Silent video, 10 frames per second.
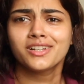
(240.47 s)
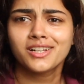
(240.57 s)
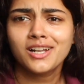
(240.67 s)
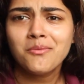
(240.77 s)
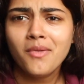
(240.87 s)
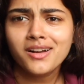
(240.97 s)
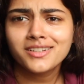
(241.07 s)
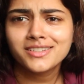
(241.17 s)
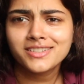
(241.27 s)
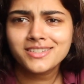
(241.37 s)
little Among
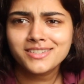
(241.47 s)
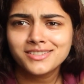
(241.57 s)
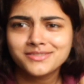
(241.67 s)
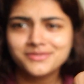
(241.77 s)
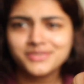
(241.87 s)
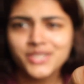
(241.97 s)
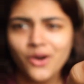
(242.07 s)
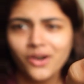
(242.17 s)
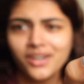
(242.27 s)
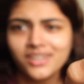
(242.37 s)
Us
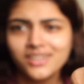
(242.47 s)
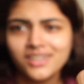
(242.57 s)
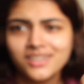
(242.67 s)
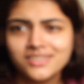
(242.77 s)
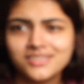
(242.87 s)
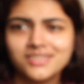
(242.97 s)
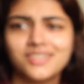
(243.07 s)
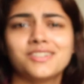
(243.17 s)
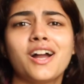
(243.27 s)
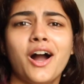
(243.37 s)
doll.
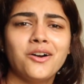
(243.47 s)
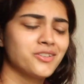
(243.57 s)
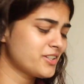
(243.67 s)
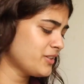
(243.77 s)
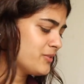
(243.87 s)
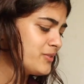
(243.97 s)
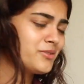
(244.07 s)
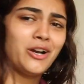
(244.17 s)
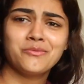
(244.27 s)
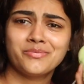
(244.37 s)
Look how cute,
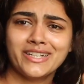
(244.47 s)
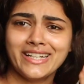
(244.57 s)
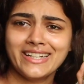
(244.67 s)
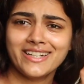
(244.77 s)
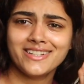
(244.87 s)
how pretty it